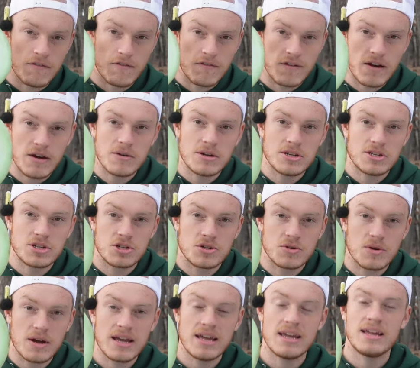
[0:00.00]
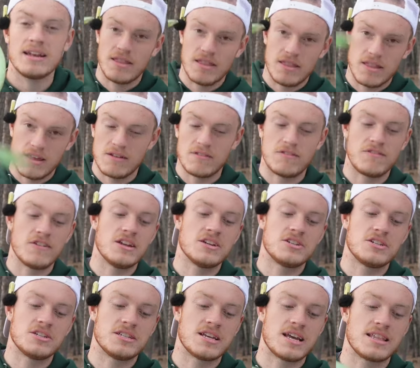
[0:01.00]
very straight, then
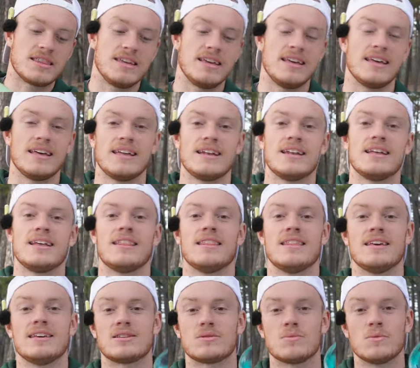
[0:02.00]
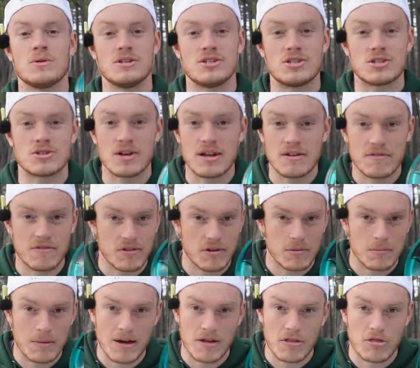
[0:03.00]
finishes at the end. This one is straight for
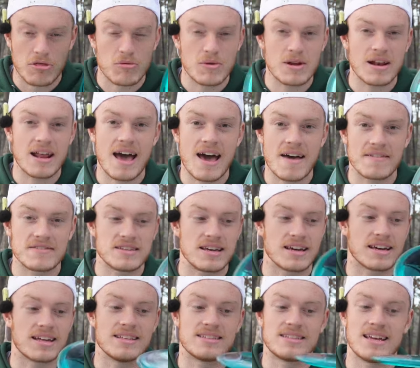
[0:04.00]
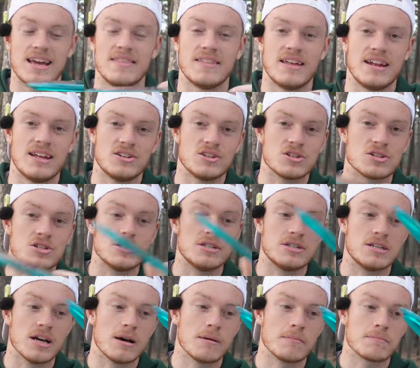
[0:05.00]
about 3.5 seconds, and then it
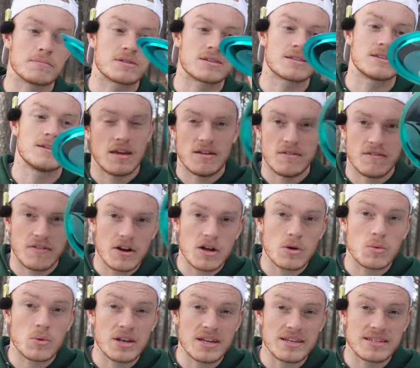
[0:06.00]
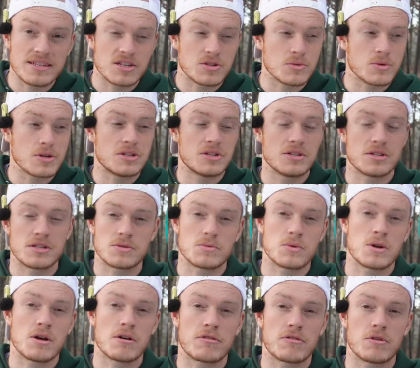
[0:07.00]
just dumps. In very windy situations is
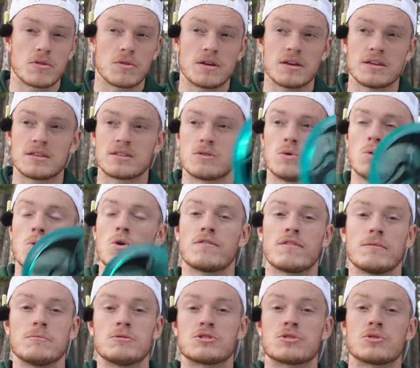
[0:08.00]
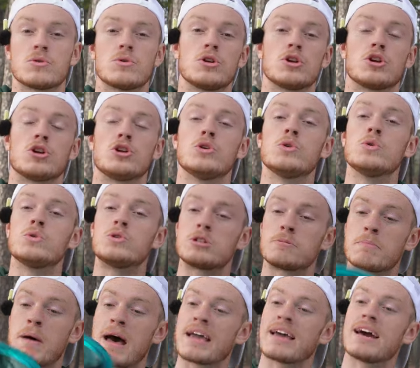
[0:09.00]
when I'll throw this, or if I'm just throwing huge
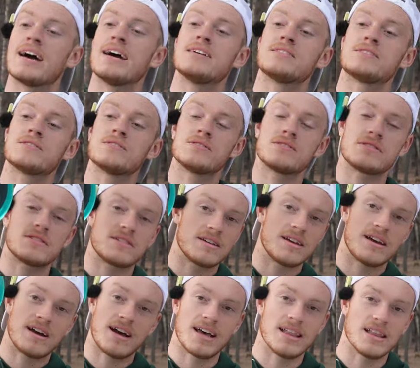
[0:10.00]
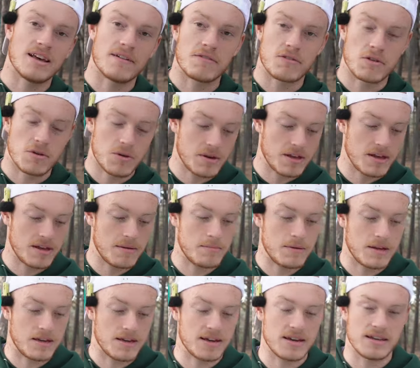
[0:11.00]
spike hyzers, I love throwing it
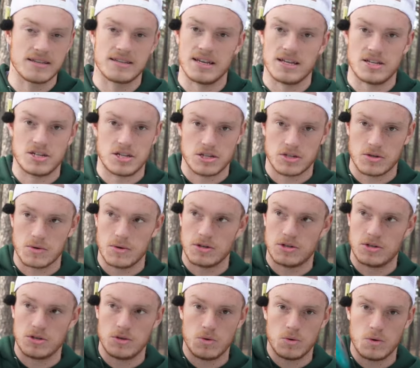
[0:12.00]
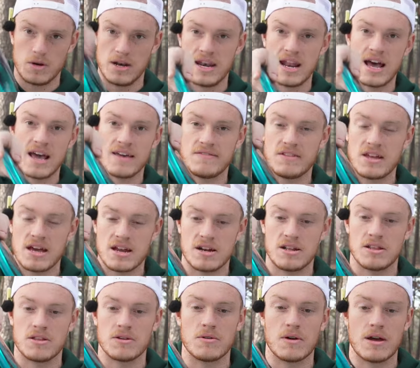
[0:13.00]
because it's just going to knife down
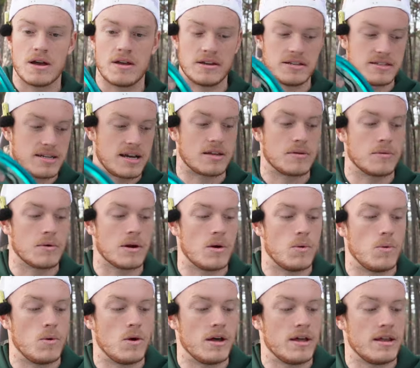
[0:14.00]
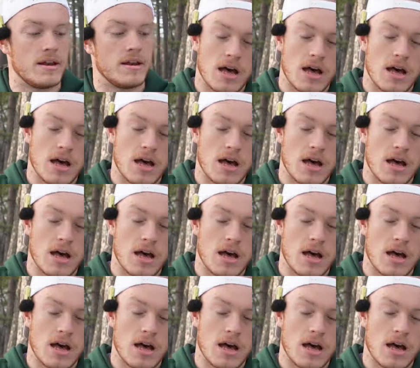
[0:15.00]
into the ground exactly where I want.